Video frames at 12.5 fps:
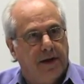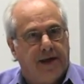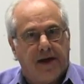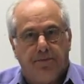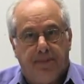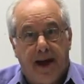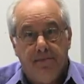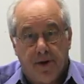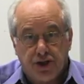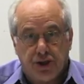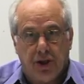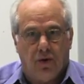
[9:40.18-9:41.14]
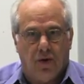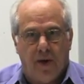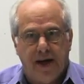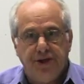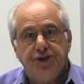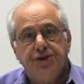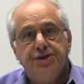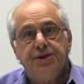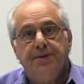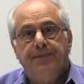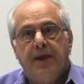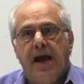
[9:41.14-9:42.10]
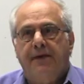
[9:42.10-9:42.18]
They could pay much lower
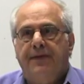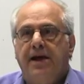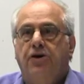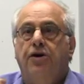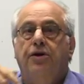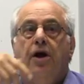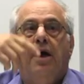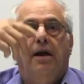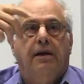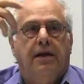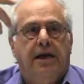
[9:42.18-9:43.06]
wages, and they could